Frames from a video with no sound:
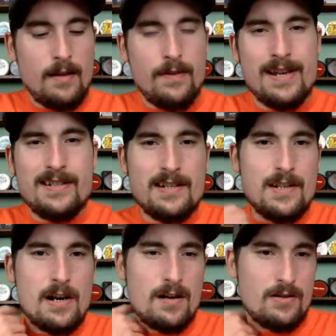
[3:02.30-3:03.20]
This
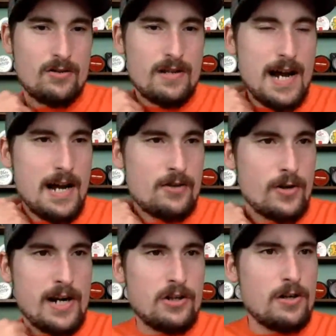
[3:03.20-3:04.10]
is their
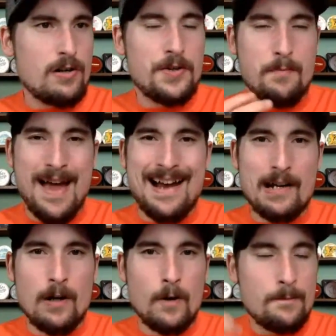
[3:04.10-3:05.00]
traditional
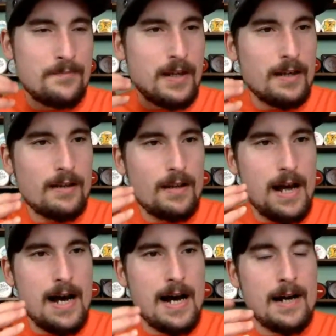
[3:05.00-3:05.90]
tobacco
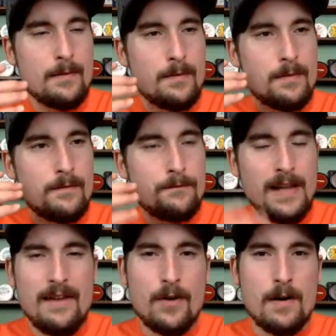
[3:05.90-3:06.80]

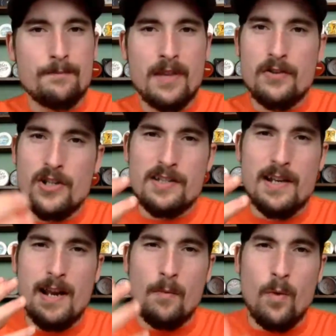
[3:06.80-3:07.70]
flavor,
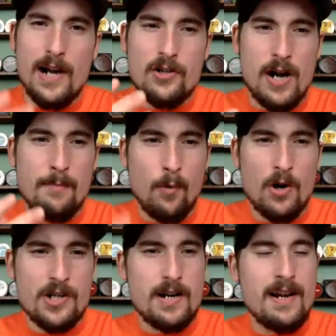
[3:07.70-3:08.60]
just in a white dry
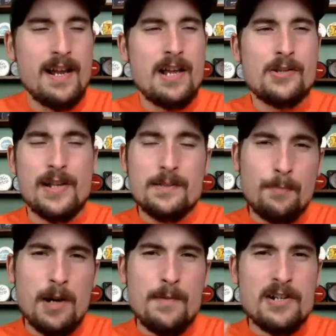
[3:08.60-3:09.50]
portion. So that's
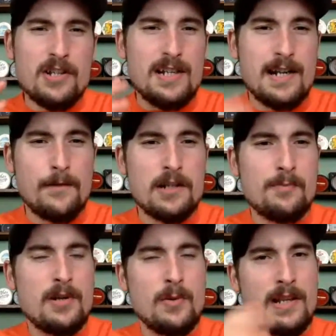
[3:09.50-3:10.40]
pretty much the
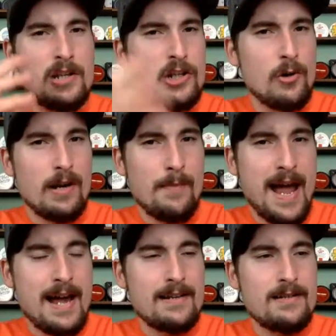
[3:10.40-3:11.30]
difference between the chewing
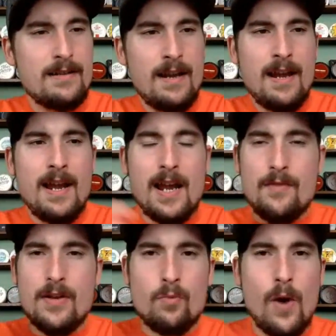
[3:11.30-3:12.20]
bags
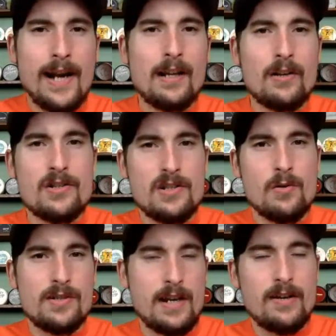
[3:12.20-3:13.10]
and the regular
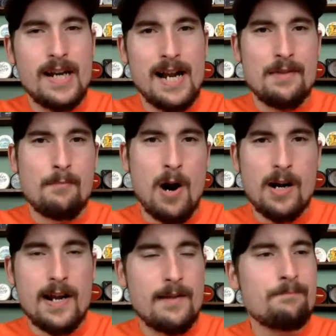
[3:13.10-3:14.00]
snus that you can get on the
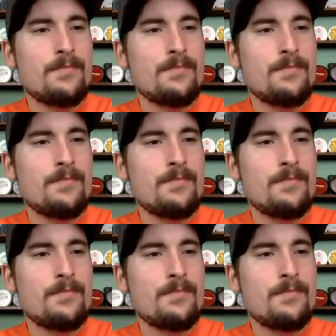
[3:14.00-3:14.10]
market.